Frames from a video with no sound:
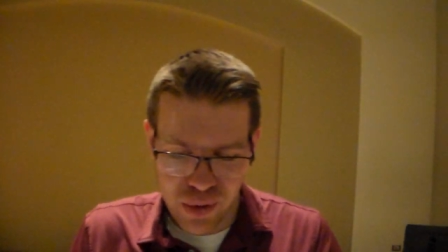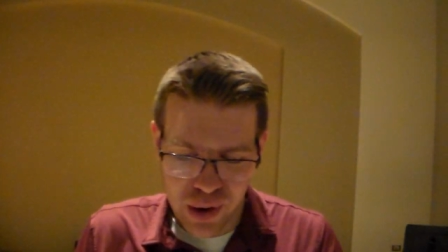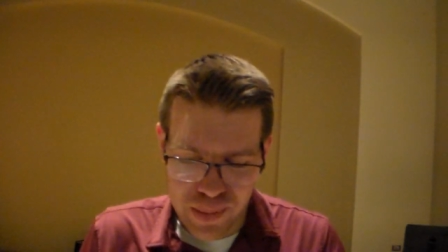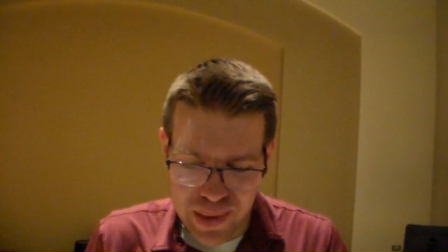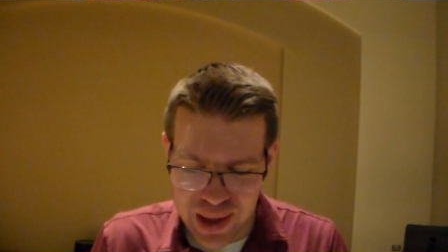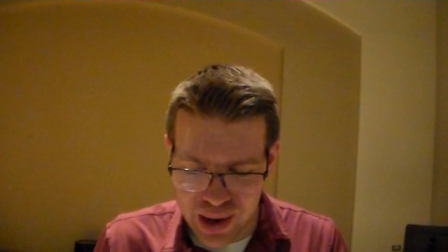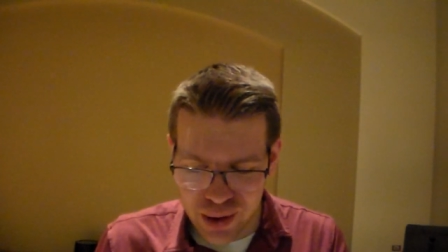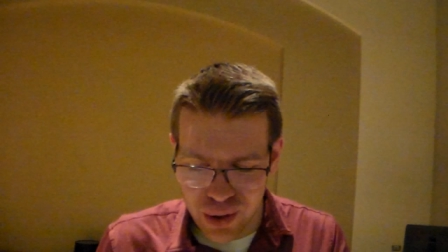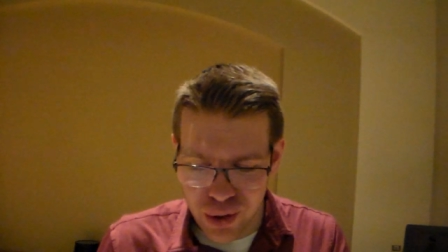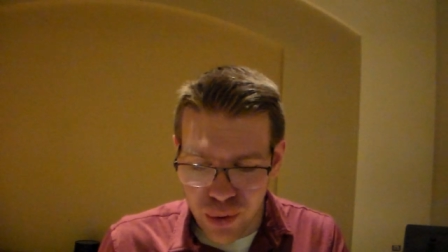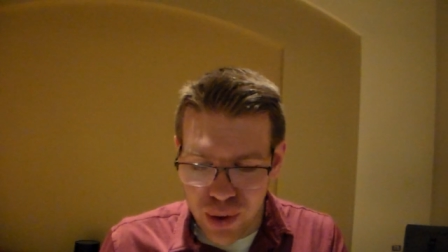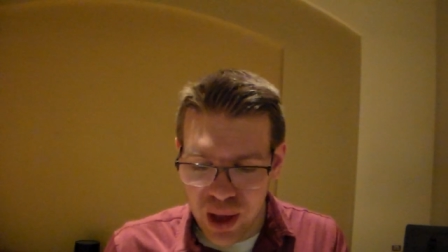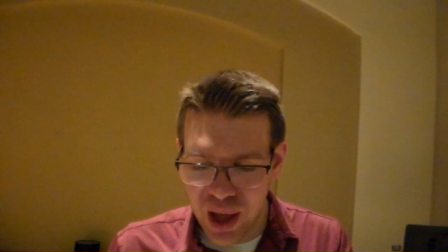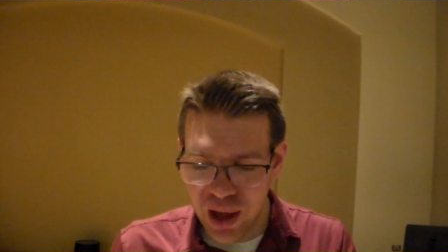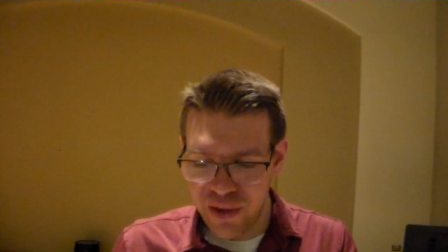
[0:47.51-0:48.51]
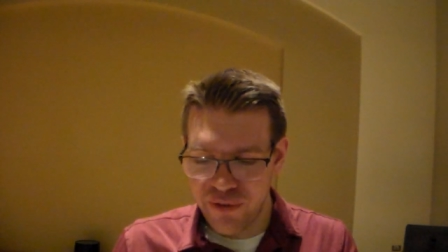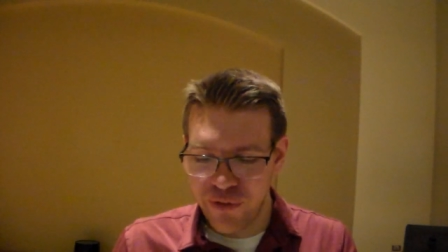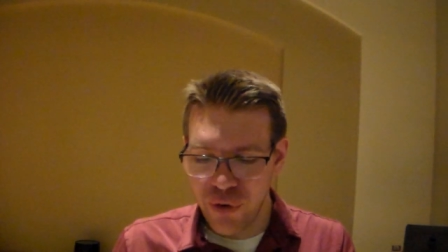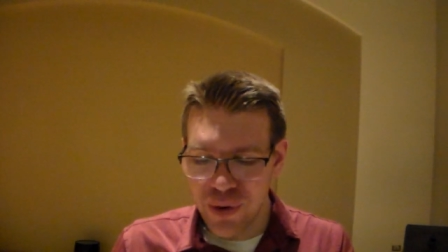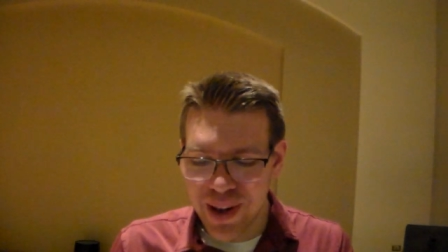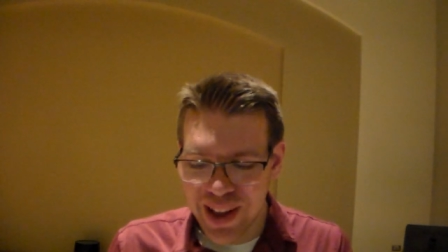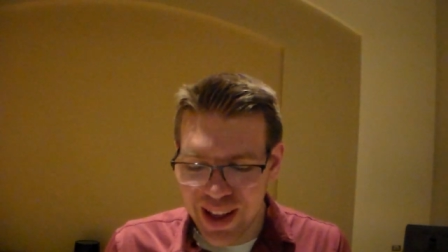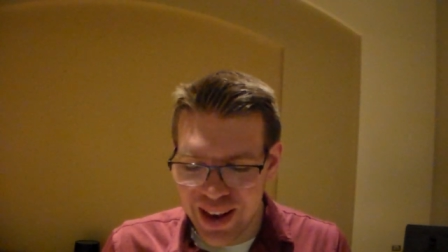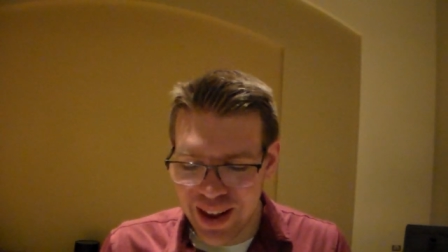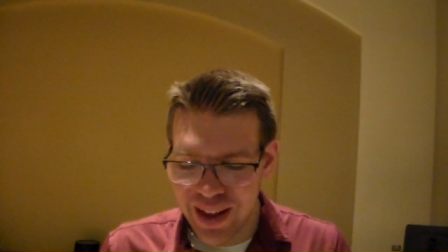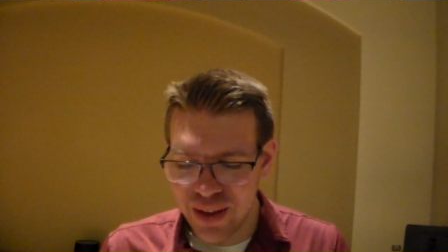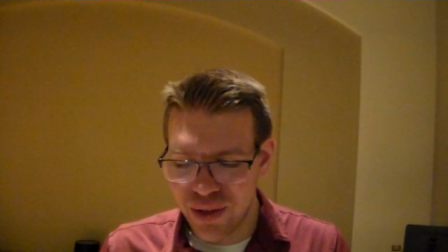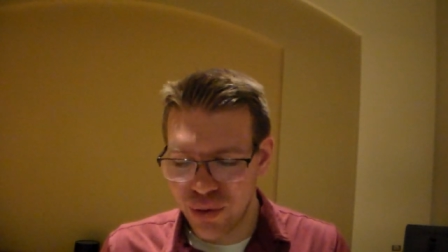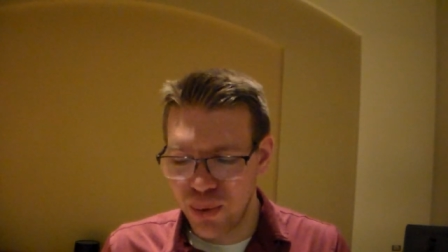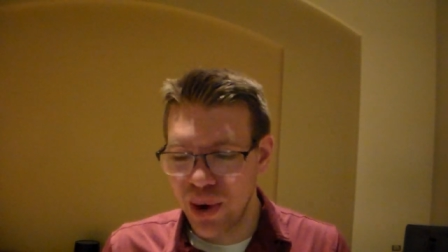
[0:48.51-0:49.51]
We're going to be in Luke 14,
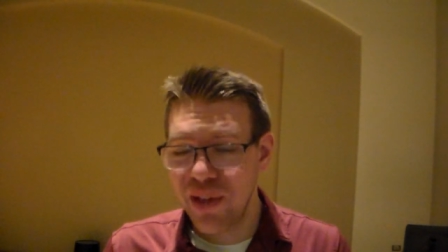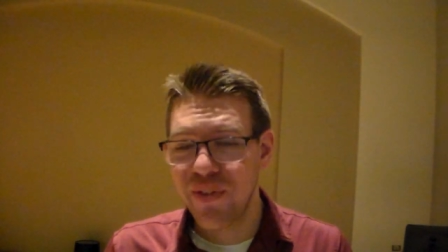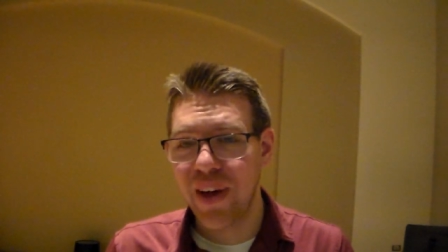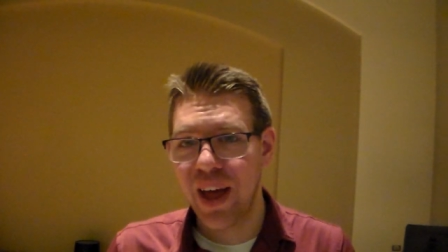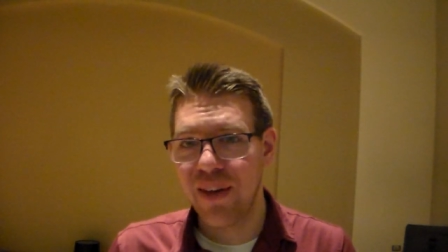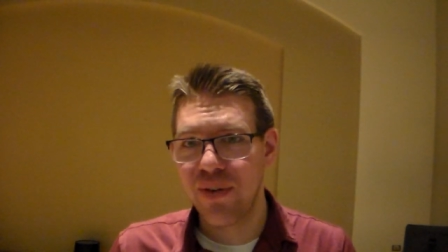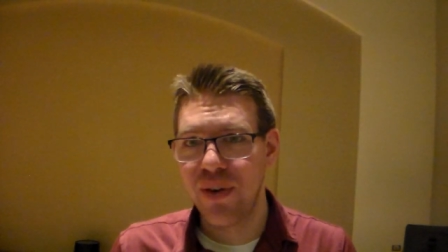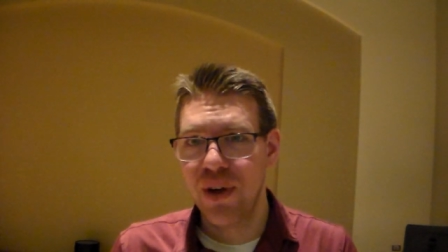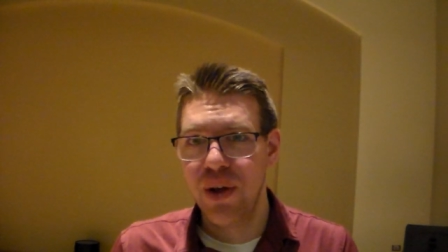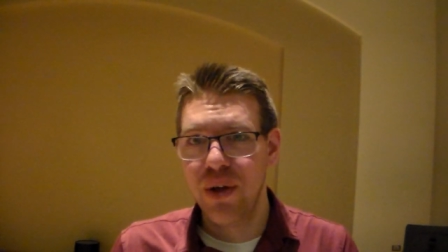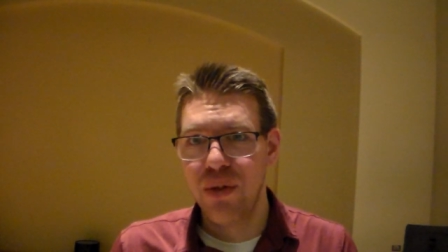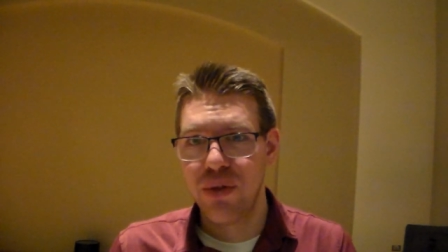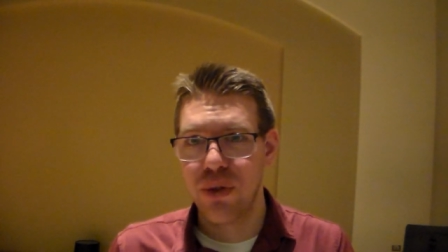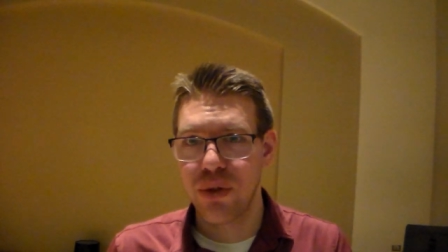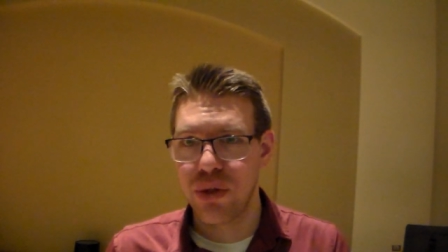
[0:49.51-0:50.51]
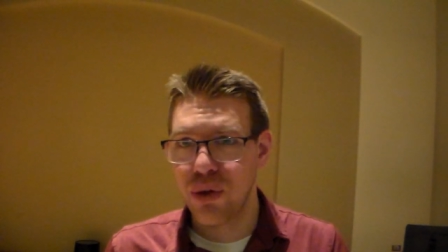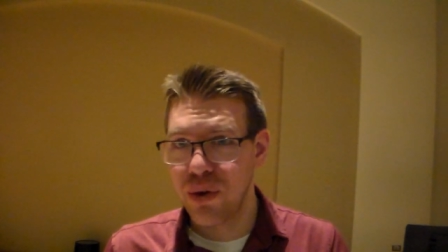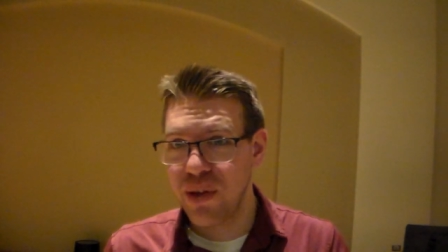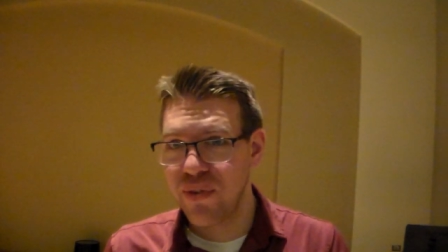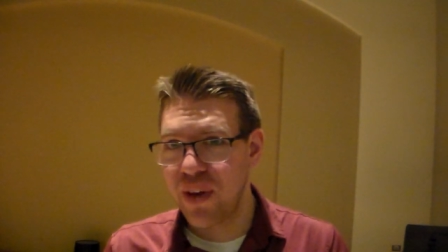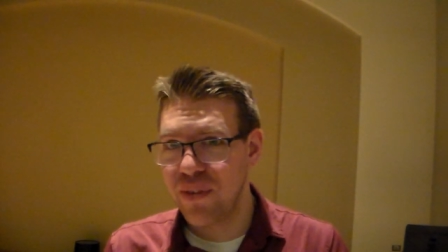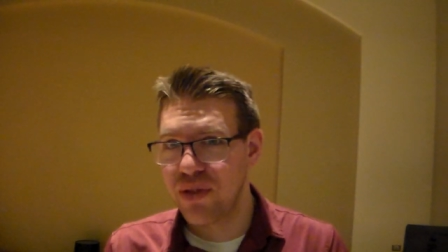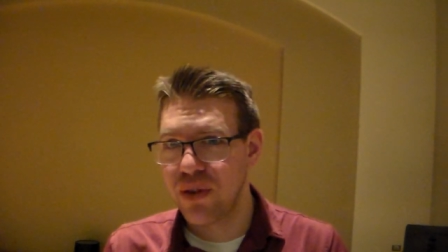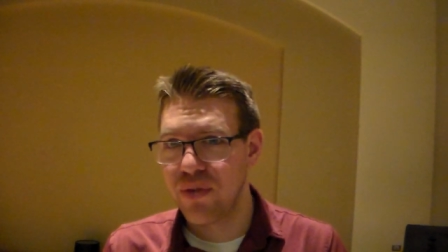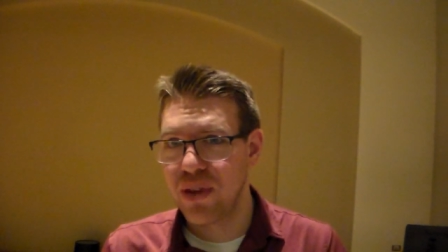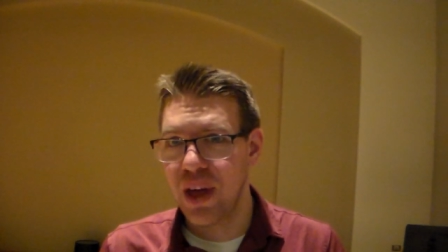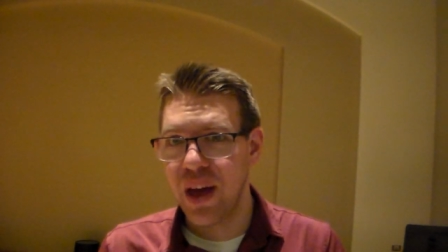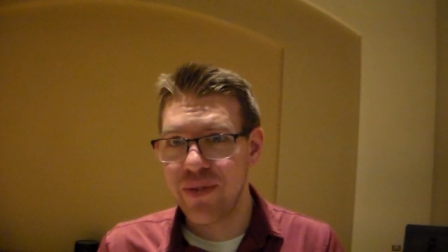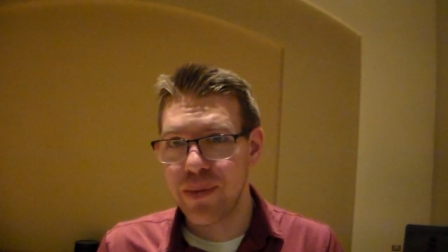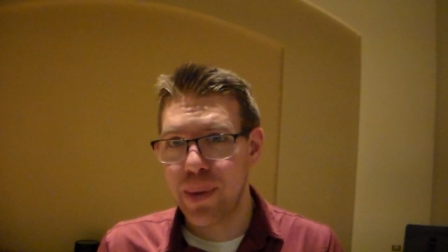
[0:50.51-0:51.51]
25 through 35. So
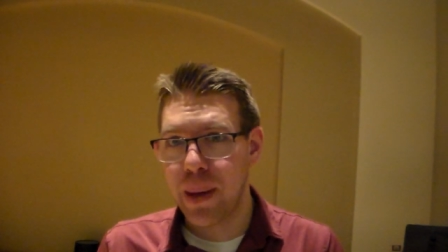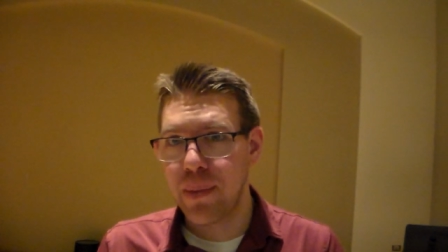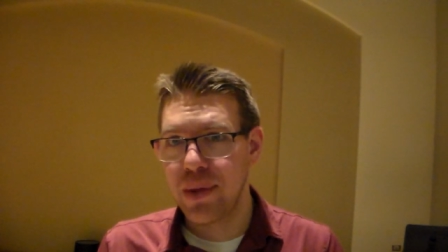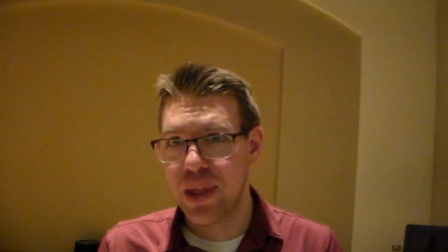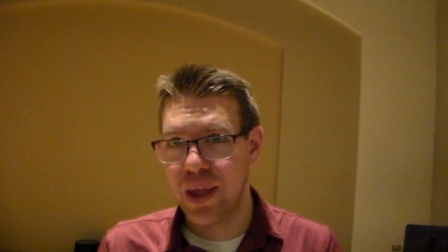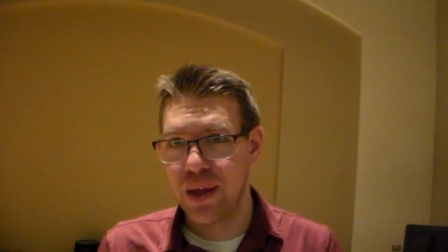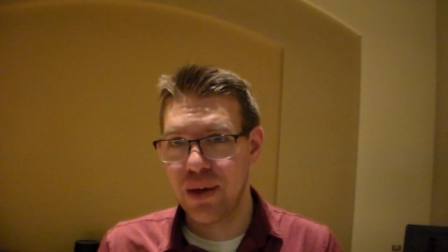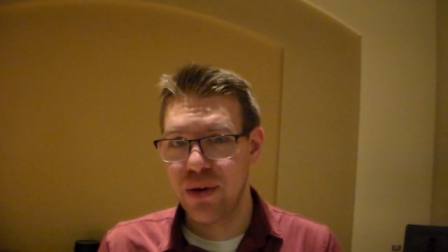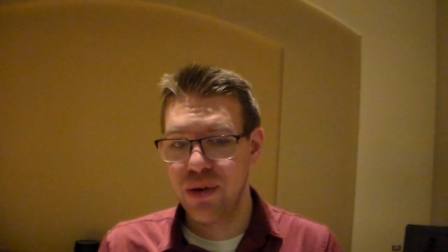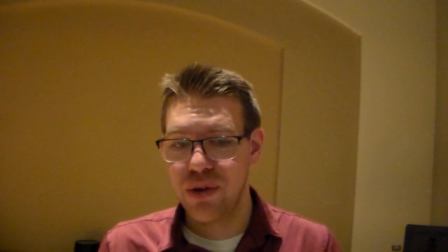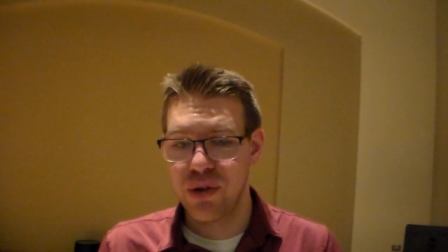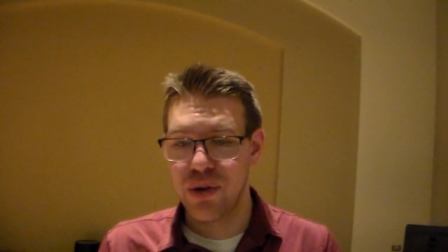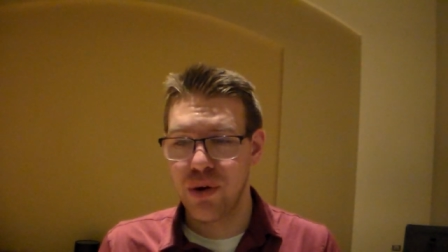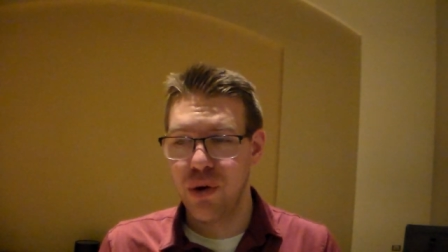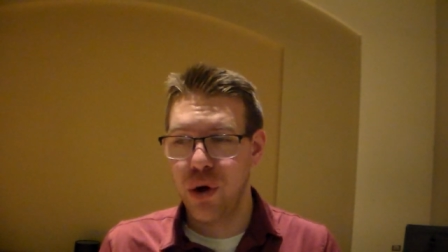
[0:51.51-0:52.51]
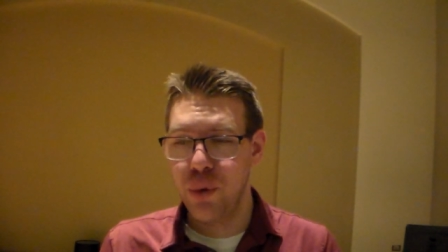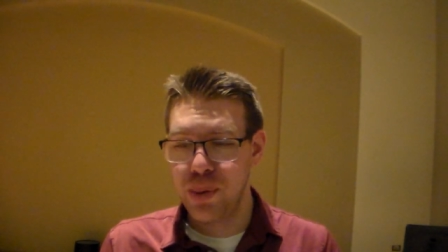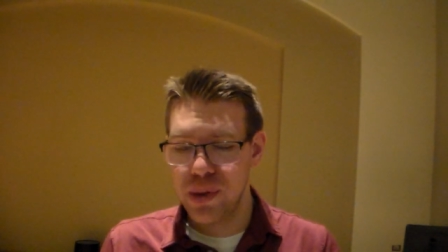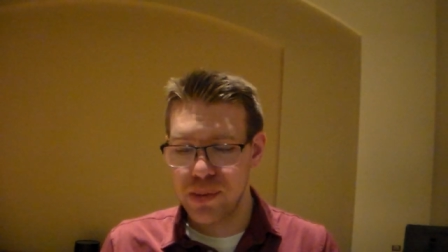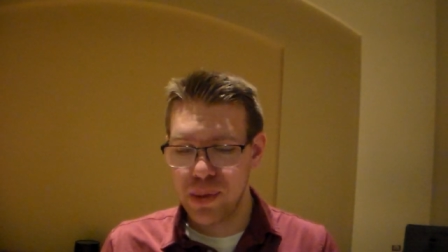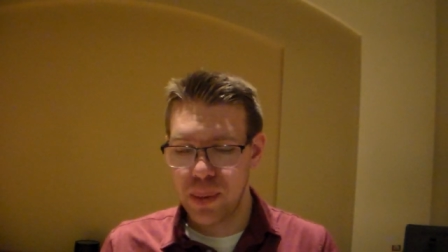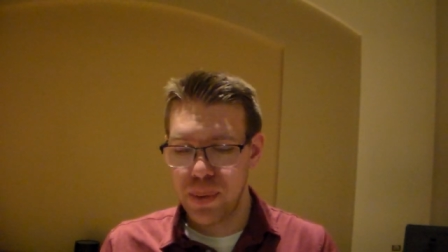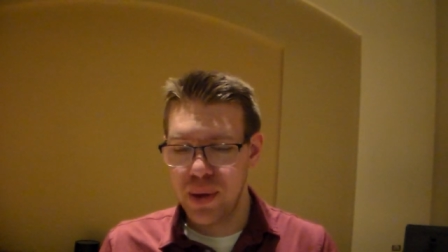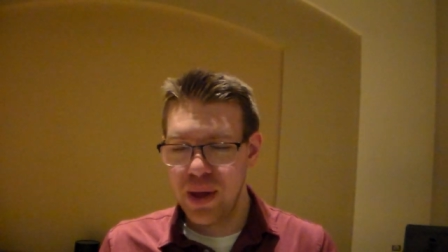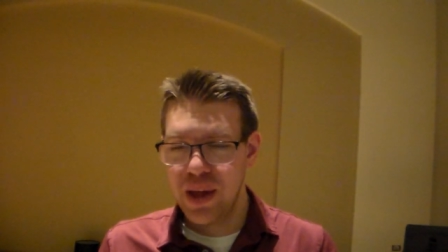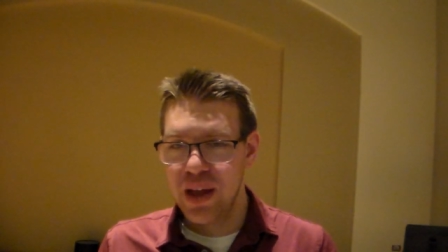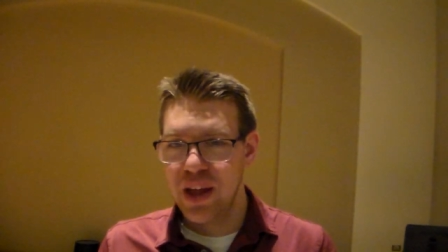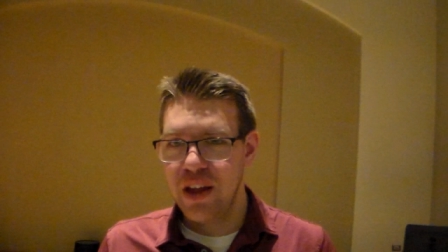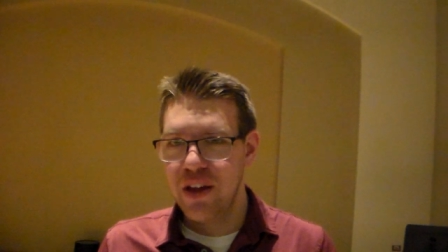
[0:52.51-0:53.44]
if you have your Bibles, I encourage you to open them up